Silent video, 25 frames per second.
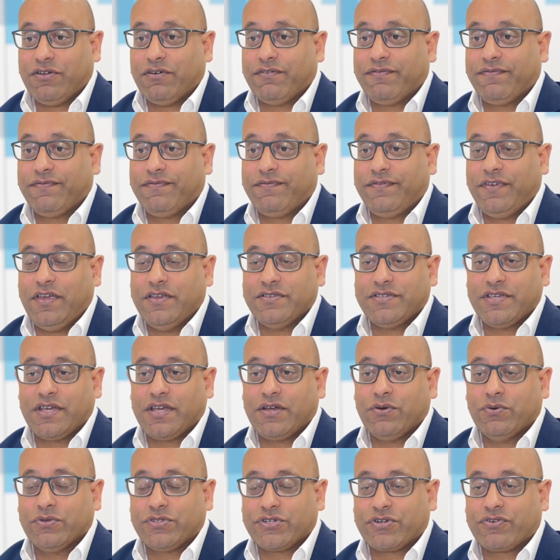off
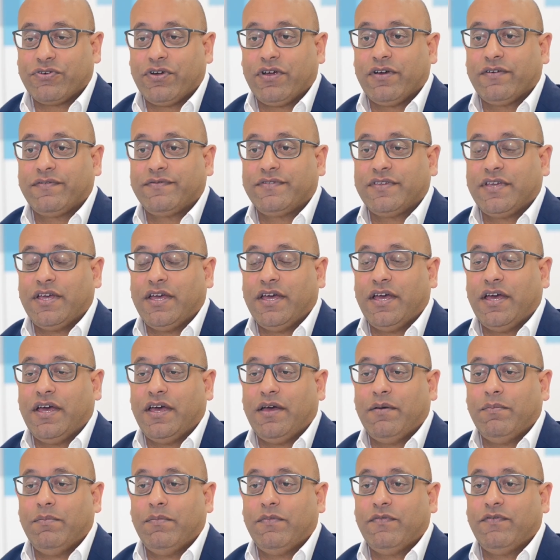using autograft
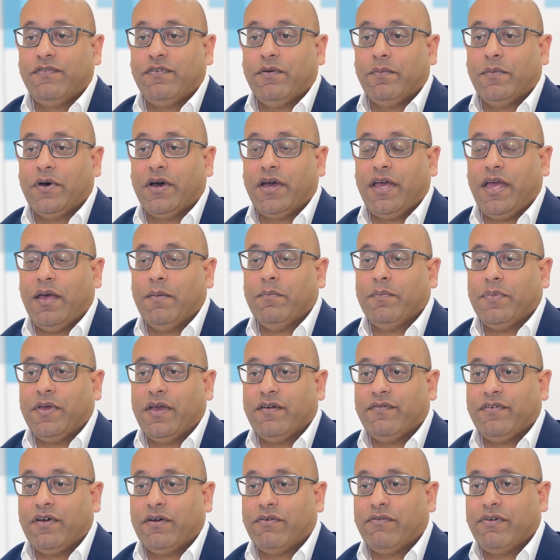for my
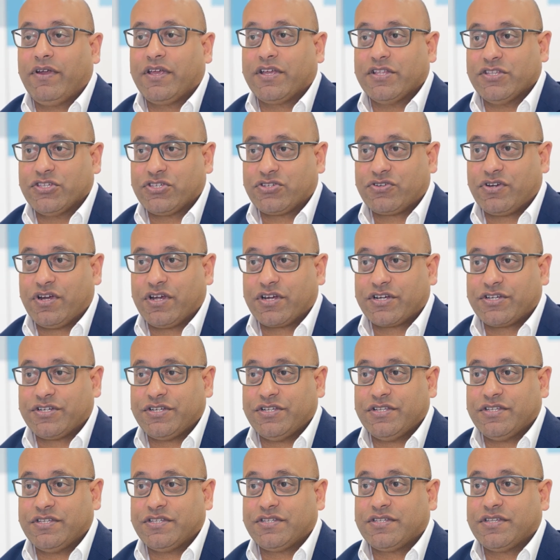MPFL
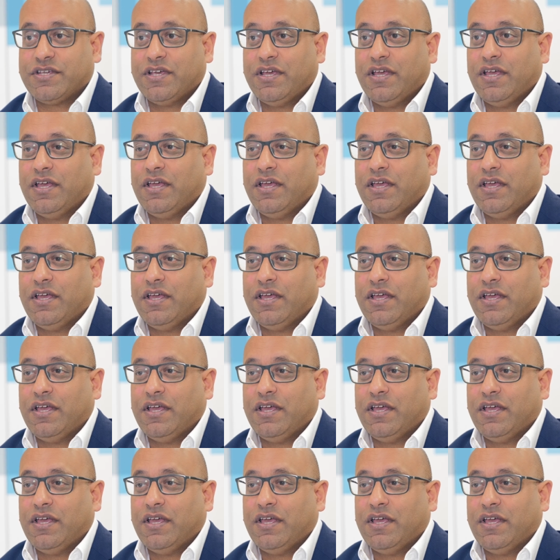reconstructions